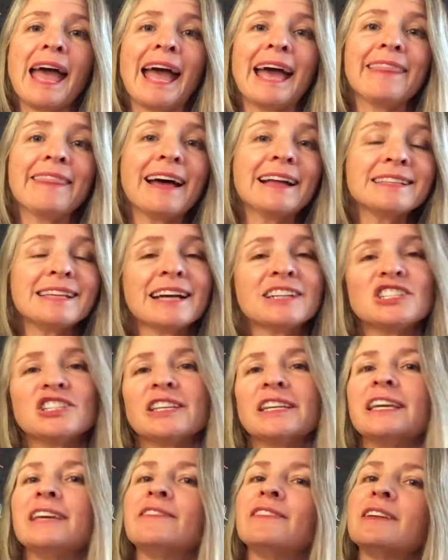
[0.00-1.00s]
And that's
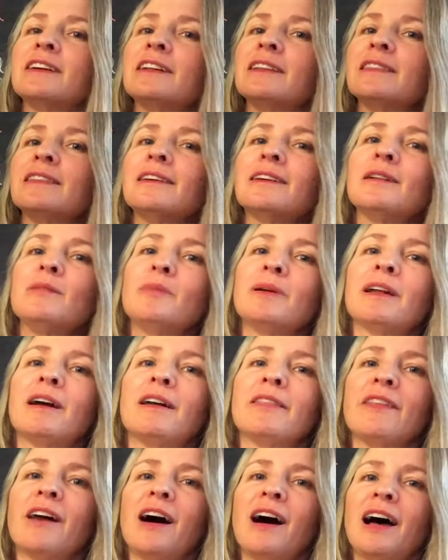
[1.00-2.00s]
actually even a little bit
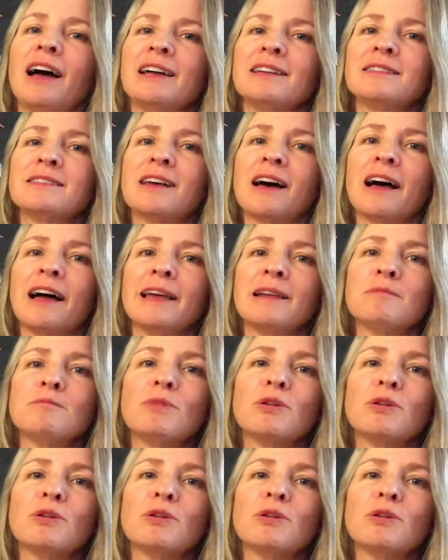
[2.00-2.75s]
on the high side.